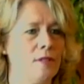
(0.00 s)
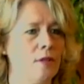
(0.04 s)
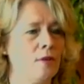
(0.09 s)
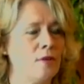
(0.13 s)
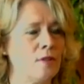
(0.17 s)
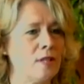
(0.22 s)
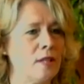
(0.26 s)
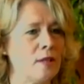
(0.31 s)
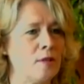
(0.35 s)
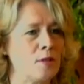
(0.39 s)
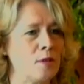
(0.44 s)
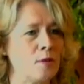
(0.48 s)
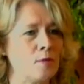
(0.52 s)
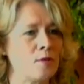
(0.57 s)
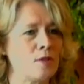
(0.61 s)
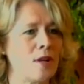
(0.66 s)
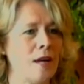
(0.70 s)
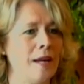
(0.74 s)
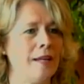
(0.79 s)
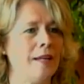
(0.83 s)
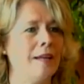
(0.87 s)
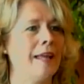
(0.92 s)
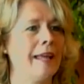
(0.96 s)
You know, it's, it's, it was
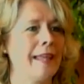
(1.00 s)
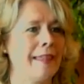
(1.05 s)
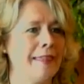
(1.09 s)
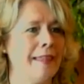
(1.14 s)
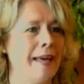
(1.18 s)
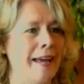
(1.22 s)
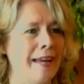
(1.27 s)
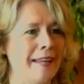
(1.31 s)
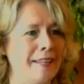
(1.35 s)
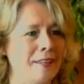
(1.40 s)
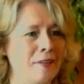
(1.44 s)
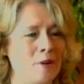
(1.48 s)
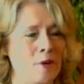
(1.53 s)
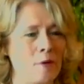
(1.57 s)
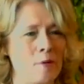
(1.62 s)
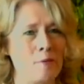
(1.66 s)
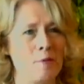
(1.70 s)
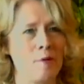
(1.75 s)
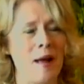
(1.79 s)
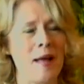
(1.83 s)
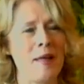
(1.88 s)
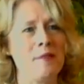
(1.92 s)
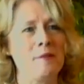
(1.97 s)
kind of like that, you know,
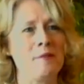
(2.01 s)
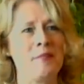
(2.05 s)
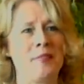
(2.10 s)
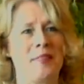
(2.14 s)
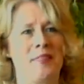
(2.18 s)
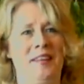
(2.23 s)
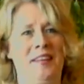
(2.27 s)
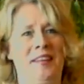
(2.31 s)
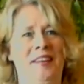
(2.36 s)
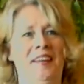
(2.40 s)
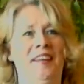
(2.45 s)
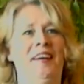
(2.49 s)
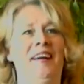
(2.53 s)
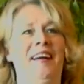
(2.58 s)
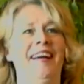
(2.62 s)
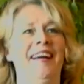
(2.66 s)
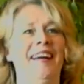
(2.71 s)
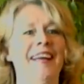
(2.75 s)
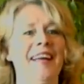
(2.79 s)
rather than uh,